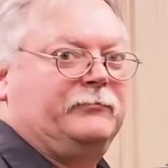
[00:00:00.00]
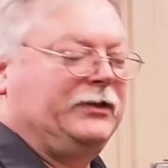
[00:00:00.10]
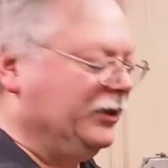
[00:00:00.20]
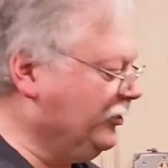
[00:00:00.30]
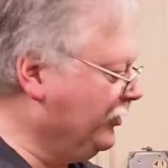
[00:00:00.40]

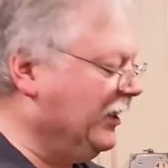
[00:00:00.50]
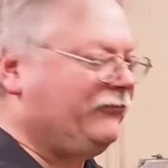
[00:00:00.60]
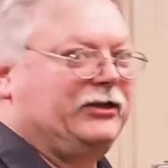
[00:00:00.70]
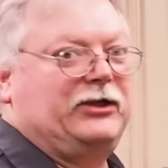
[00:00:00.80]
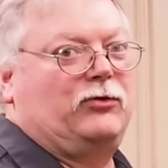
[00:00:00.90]
then you're
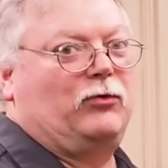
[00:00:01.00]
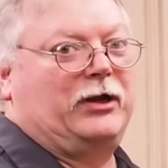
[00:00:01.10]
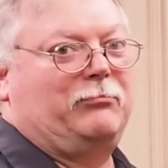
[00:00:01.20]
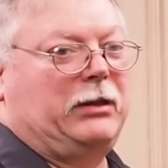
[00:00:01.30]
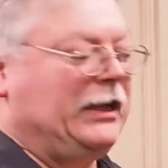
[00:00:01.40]
definitely going to
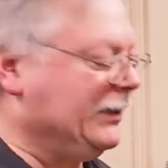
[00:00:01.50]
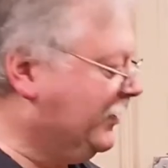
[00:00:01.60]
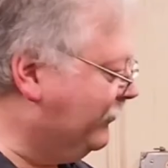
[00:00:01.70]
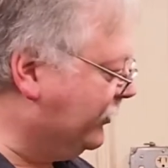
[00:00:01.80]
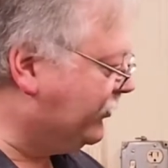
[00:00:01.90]
want to block
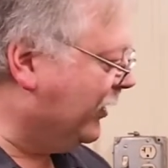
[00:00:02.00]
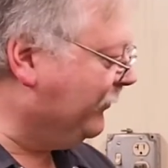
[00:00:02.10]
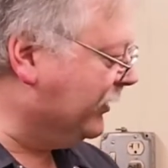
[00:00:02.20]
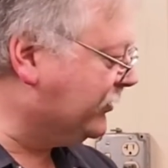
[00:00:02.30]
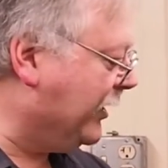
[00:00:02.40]
it. But
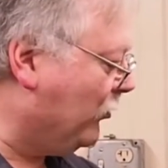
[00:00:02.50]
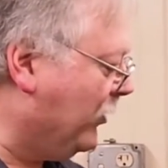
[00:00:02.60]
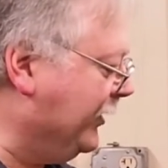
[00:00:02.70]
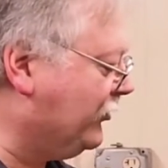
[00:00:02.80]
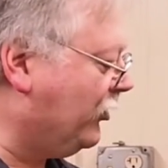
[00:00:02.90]
something that's got a
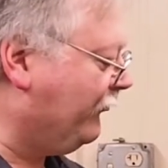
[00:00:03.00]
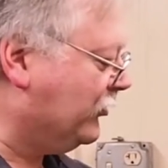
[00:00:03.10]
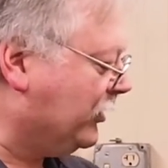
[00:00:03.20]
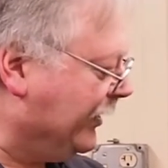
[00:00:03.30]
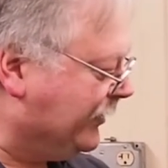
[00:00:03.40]
white
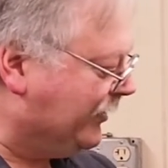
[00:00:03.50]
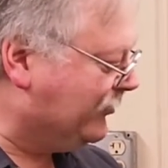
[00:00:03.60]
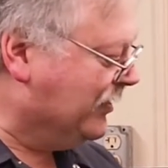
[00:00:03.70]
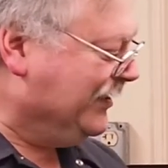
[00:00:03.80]
surface like this,